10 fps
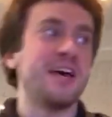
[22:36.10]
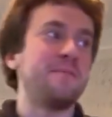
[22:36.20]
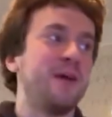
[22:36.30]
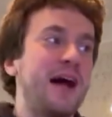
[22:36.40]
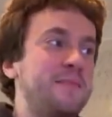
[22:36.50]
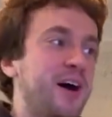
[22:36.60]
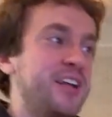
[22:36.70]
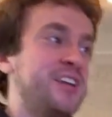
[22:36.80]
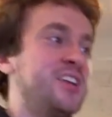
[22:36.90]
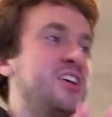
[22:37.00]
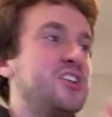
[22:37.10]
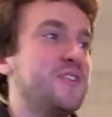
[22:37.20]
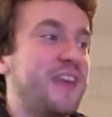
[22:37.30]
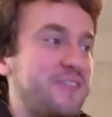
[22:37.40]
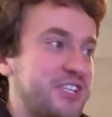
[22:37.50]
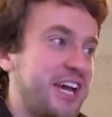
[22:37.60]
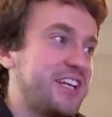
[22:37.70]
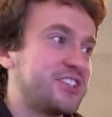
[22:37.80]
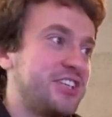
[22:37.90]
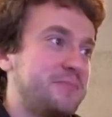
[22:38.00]
that buy button. You'll never get
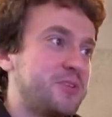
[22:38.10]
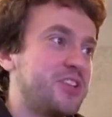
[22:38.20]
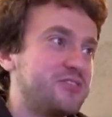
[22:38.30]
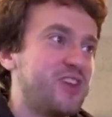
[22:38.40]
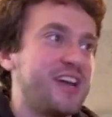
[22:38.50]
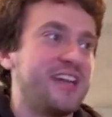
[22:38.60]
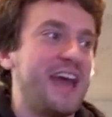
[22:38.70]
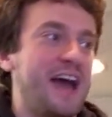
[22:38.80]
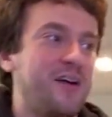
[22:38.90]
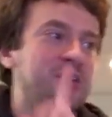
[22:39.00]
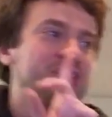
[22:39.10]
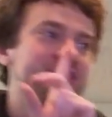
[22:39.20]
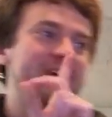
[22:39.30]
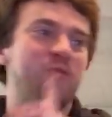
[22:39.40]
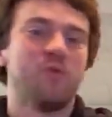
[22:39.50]
it cheaper than right now. Save